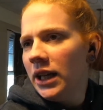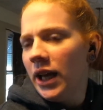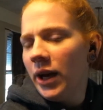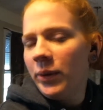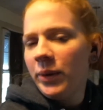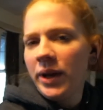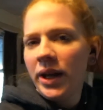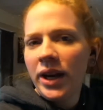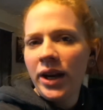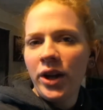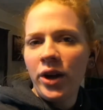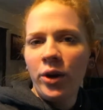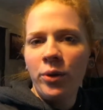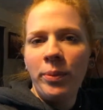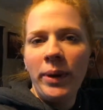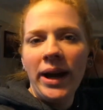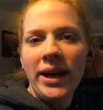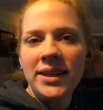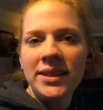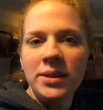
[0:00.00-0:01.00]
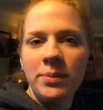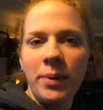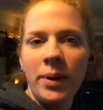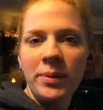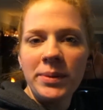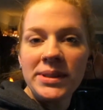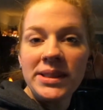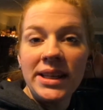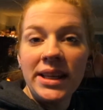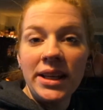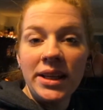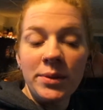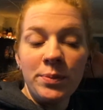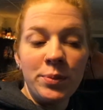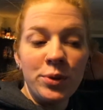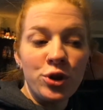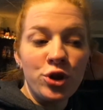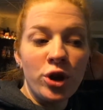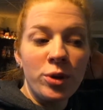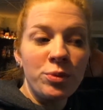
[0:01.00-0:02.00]
And we got to go back to Publix to get a
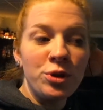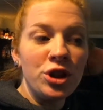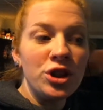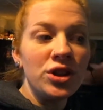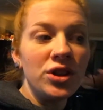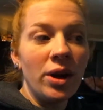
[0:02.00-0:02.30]
prescription.